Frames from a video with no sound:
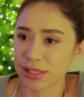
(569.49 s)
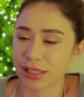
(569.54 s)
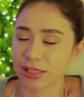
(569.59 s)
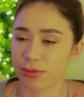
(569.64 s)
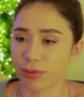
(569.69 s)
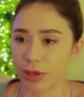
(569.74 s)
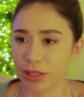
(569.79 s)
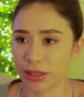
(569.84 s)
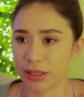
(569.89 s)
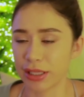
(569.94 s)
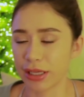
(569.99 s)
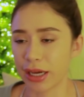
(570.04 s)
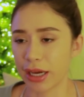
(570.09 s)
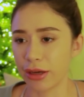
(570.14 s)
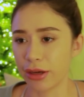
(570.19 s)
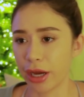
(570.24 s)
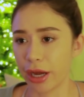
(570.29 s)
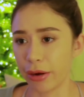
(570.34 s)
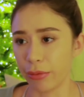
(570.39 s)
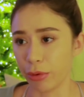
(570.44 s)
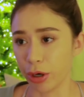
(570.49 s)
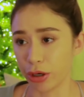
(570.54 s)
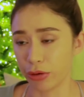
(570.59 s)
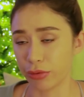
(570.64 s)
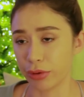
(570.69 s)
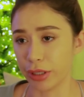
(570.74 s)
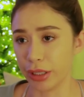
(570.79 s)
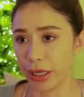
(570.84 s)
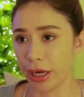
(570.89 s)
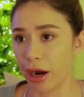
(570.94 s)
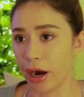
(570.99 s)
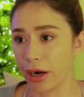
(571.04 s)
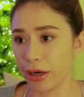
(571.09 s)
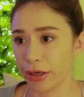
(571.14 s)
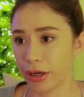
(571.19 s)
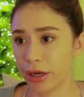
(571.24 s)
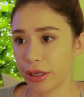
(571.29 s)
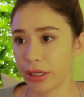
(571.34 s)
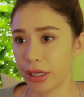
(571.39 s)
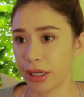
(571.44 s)
That's one thing I work really
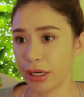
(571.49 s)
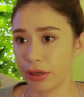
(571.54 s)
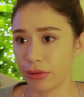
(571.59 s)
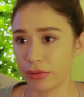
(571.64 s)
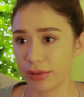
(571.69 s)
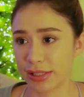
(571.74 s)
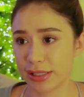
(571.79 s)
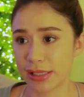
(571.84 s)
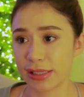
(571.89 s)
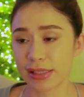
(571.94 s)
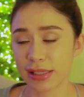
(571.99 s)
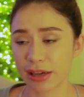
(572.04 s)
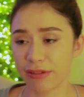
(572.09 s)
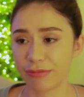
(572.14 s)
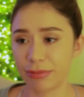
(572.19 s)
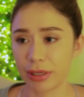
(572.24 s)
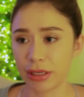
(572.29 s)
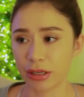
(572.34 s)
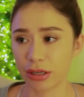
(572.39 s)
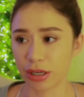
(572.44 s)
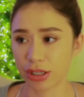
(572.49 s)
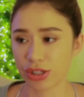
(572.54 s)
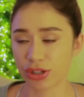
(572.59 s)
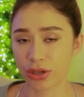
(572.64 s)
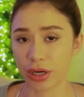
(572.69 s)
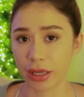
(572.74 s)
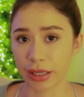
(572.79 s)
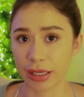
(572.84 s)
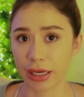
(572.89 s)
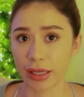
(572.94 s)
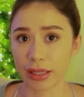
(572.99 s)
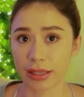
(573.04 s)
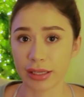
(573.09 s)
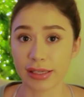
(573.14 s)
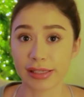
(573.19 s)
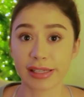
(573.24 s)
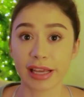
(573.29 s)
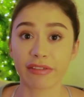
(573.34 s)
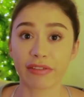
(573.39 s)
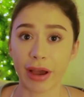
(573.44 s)
hard on, and since I've been in Australia,
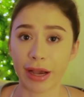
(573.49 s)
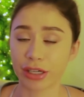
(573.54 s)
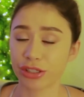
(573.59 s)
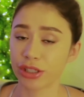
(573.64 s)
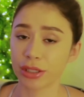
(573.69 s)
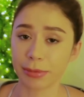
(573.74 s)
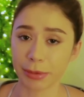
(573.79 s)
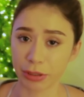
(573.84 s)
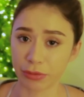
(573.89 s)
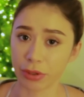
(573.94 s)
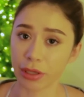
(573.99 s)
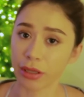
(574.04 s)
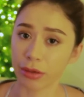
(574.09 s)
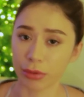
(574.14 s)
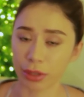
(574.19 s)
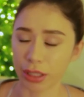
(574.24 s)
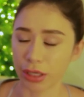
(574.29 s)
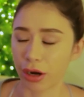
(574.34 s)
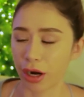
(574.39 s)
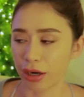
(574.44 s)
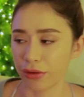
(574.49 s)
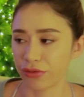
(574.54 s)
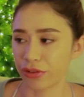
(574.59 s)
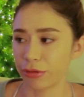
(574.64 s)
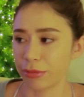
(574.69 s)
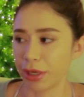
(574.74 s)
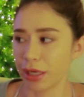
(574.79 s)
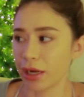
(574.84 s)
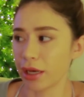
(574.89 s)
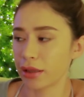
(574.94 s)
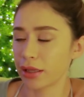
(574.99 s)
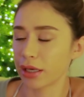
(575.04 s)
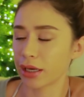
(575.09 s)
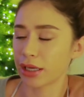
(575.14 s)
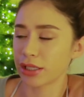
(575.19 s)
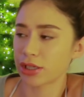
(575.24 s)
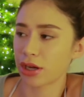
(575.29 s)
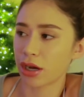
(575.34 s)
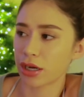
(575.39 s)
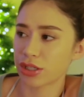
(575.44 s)
things have actually been really hard for me, and I think
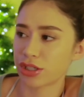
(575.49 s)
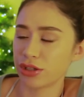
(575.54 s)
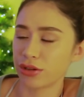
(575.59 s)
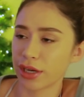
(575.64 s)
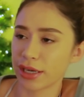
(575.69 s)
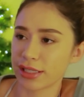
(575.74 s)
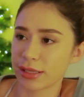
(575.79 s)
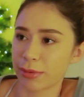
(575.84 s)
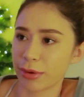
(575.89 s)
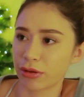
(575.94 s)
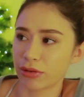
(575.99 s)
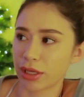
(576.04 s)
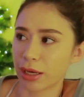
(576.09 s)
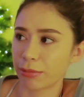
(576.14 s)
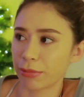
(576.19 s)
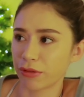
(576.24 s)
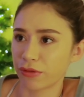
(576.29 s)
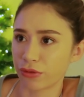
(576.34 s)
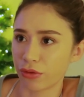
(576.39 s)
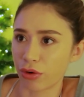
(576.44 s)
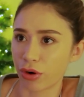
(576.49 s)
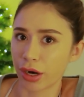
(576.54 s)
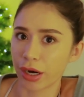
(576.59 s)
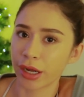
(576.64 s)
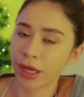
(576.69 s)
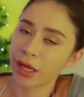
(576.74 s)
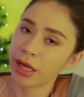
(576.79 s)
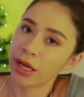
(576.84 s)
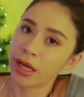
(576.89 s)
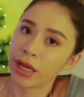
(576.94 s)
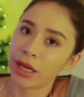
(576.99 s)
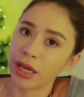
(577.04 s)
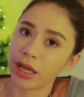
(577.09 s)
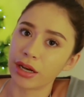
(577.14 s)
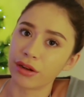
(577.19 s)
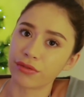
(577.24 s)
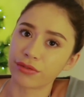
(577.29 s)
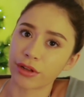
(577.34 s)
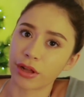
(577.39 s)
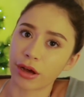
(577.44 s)
I talked to you guys about that before
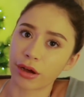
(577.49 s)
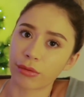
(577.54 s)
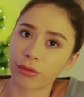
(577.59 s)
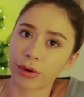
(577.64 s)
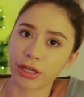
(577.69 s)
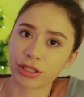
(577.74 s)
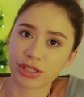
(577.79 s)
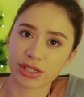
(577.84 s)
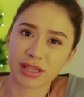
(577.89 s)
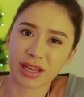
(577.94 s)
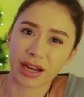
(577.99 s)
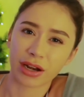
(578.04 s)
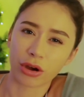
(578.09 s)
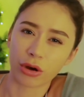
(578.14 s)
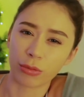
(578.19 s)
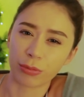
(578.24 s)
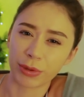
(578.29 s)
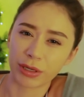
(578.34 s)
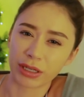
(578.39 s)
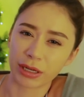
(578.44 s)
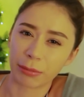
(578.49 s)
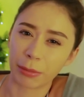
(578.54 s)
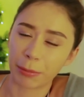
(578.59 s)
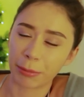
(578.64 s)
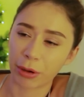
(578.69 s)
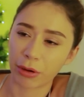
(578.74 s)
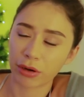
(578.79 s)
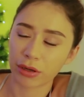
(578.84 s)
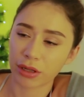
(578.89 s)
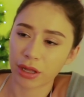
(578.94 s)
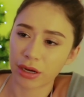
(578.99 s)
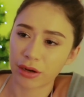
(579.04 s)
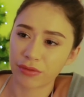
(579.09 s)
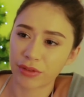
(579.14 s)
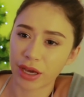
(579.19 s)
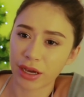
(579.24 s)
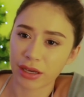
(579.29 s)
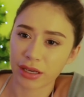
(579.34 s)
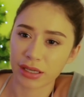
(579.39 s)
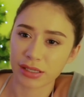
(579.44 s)
in a vlog where I just kind of opened up about a lot of
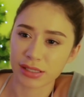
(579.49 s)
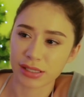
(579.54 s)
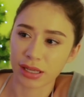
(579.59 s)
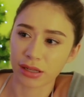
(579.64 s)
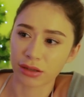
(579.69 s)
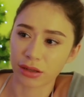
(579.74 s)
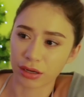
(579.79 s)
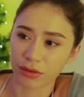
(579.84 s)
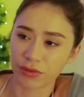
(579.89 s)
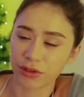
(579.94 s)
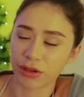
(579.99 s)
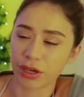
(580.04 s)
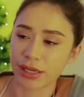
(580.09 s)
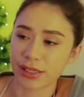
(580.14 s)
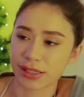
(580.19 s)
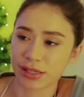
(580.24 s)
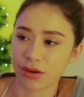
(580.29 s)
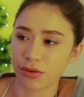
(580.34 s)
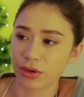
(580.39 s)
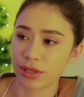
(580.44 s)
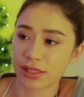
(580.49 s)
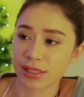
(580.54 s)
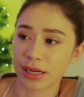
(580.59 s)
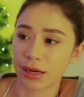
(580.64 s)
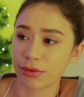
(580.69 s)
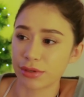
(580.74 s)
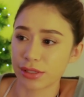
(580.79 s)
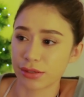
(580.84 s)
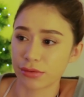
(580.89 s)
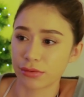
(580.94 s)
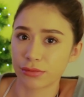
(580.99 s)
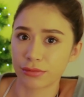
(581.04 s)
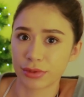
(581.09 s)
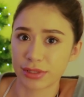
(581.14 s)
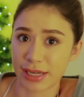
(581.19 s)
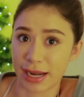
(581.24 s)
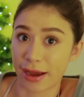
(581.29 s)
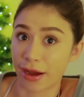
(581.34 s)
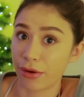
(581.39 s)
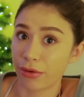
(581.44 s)
that, because a lot of you guys noticed I was
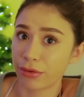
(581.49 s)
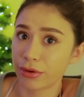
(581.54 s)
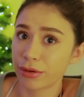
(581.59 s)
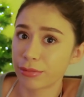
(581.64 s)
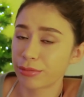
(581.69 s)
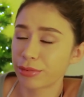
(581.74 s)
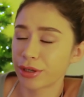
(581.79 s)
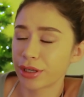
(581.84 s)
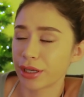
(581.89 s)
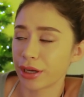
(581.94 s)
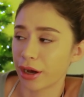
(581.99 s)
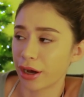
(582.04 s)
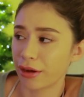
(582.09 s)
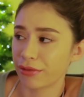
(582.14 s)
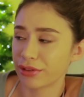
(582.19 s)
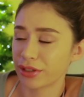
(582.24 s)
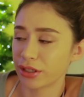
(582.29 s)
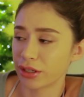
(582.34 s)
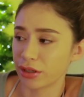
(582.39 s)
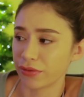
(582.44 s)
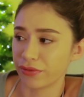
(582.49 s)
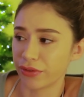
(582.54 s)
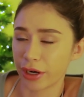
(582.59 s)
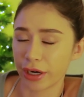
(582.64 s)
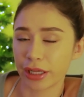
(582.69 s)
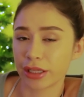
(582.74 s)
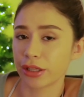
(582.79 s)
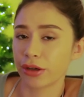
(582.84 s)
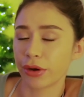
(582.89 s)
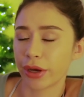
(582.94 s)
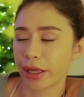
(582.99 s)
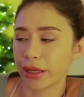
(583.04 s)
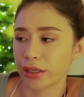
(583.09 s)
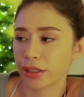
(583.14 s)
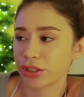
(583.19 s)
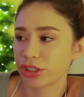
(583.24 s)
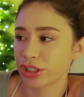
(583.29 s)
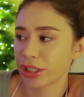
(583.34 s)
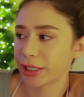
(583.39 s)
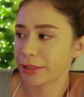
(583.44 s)
down pretty often or in very low
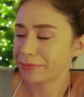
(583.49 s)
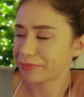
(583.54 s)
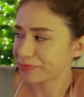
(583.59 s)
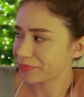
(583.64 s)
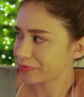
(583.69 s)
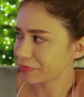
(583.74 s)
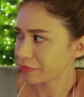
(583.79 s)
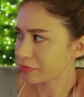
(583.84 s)
energy